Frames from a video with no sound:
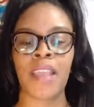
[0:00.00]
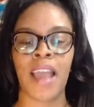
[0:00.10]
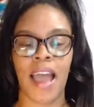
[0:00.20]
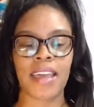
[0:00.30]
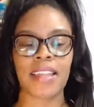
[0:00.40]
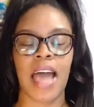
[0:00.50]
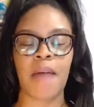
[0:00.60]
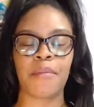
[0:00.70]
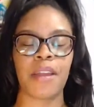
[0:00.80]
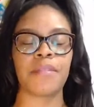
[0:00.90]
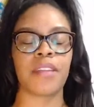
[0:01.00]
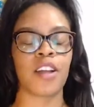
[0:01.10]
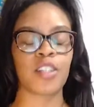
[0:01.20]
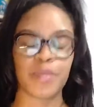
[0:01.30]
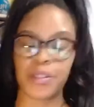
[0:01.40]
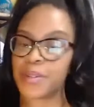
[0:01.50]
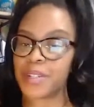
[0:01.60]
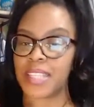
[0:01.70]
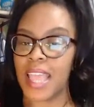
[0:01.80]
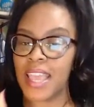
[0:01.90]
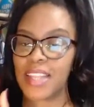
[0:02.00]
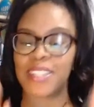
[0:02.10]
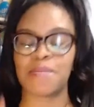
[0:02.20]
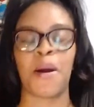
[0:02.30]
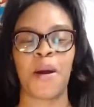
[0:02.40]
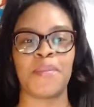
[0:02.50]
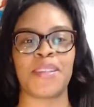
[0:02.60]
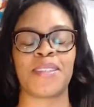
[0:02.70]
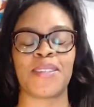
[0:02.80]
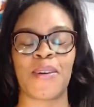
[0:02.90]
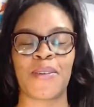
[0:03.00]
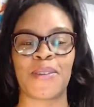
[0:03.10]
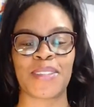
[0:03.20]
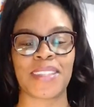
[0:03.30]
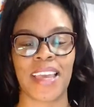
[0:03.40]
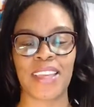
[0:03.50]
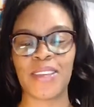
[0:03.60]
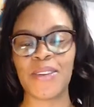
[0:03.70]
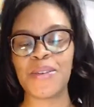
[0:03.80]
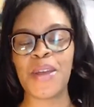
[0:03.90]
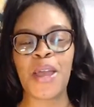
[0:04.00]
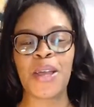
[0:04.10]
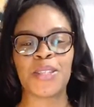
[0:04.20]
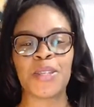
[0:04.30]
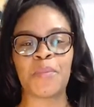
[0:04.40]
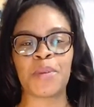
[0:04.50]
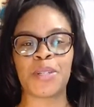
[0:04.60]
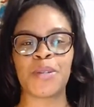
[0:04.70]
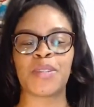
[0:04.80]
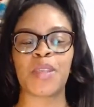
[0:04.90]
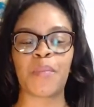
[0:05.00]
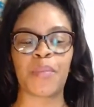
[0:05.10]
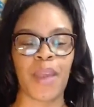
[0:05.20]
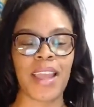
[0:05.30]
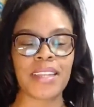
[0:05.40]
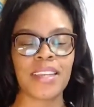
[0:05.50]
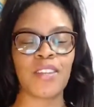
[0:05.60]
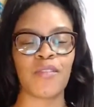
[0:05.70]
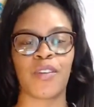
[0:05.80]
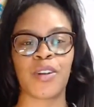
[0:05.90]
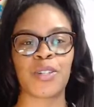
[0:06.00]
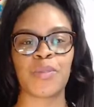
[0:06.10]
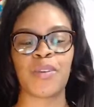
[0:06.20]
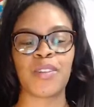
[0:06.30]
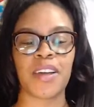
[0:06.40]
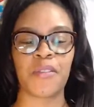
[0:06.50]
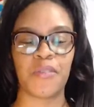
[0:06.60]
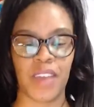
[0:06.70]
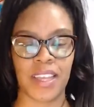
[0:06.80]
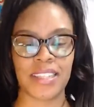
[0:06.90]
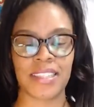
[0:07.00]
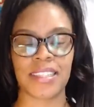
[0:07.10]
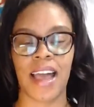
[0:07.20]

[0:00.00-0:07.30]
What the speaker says: I collaborate with entrepreneurs and small business owners like you to produce branded virtual events.